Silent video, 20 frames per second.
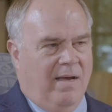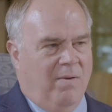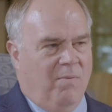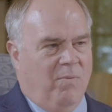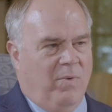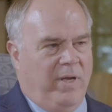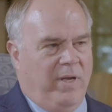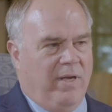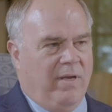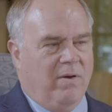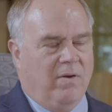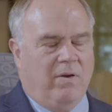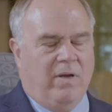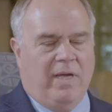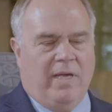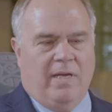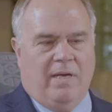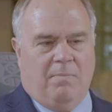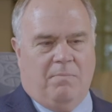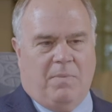We are
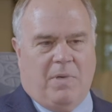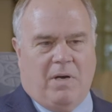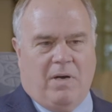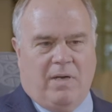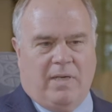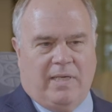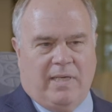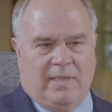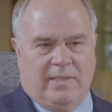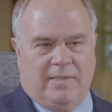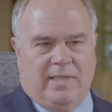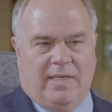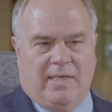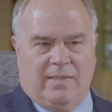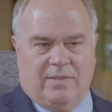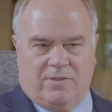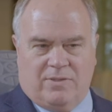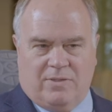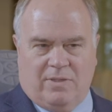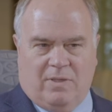in a market that
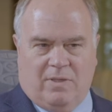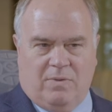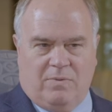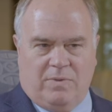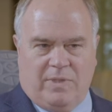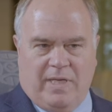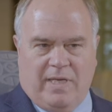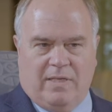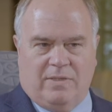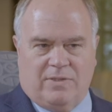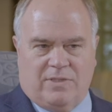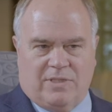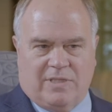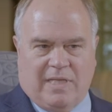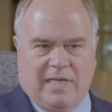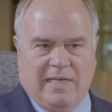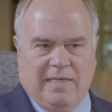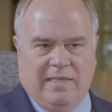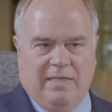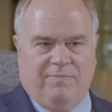has slowed down
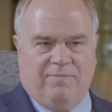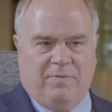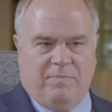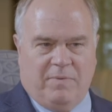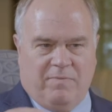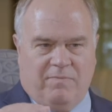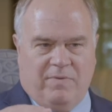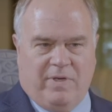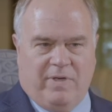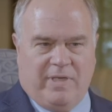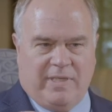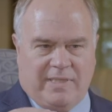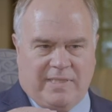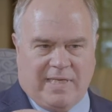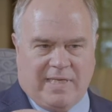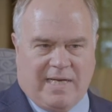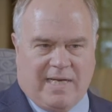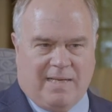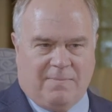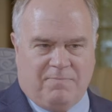slightly from the very
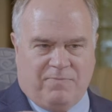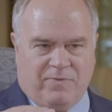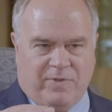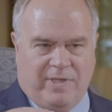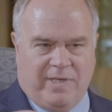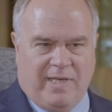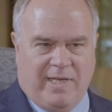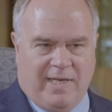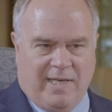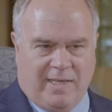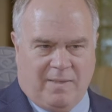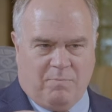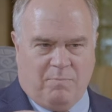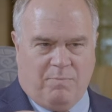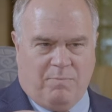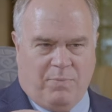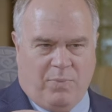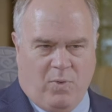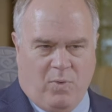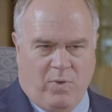top frenetic
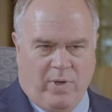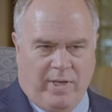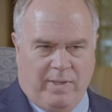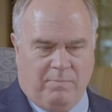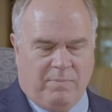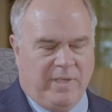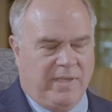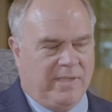point,